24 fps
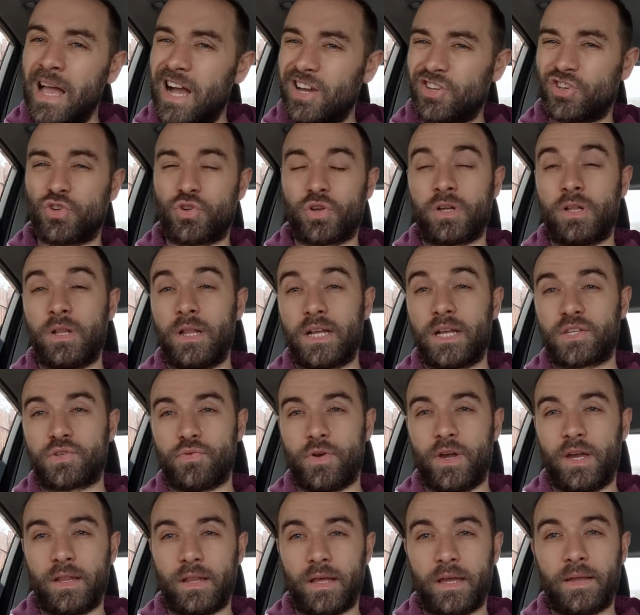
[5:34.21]
I should have clicked,
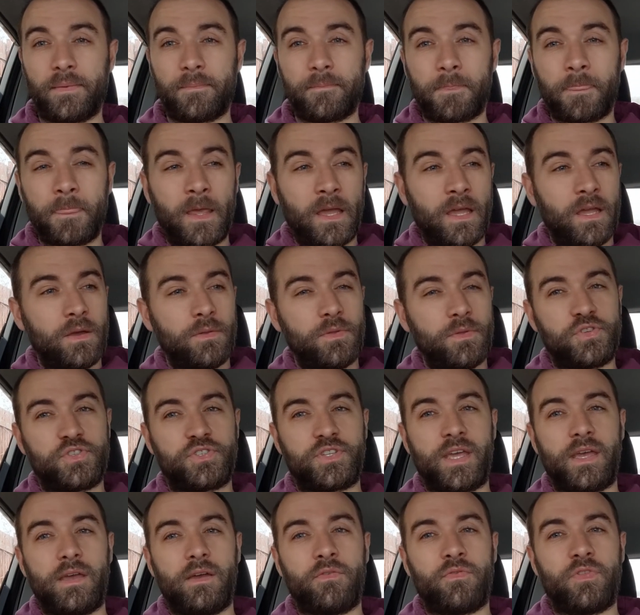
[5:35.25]
really, the
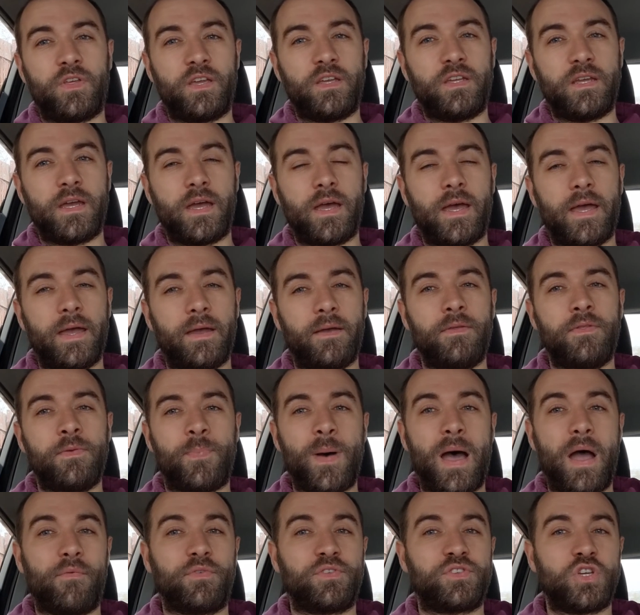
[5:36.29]
state of the
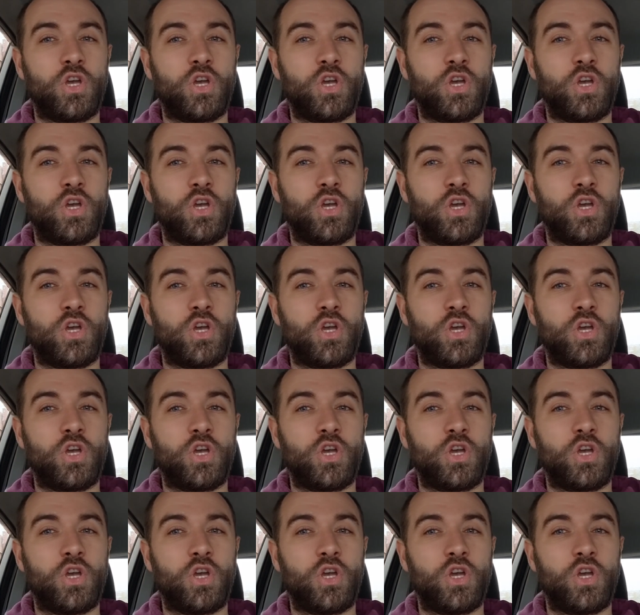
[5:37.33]
battery